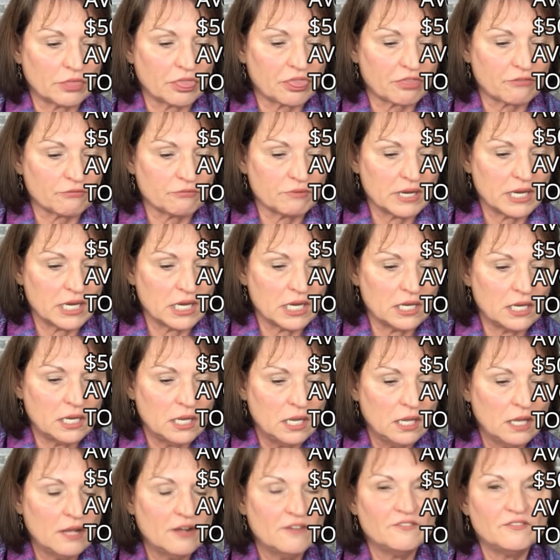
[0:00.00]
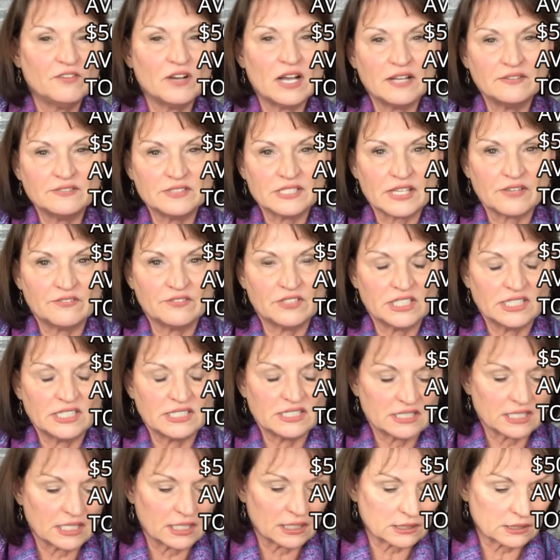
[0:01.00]
three
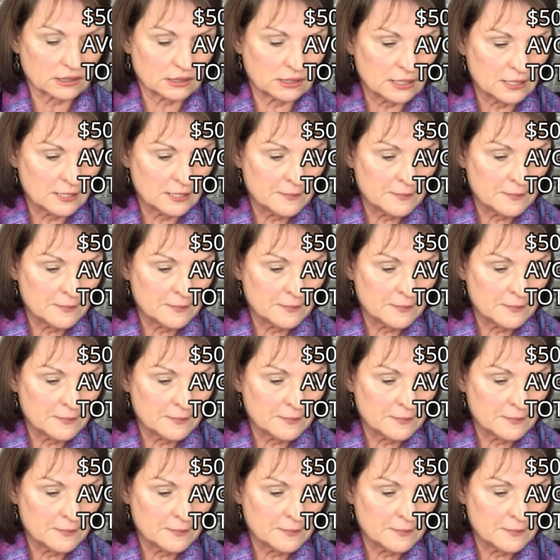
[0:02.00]
576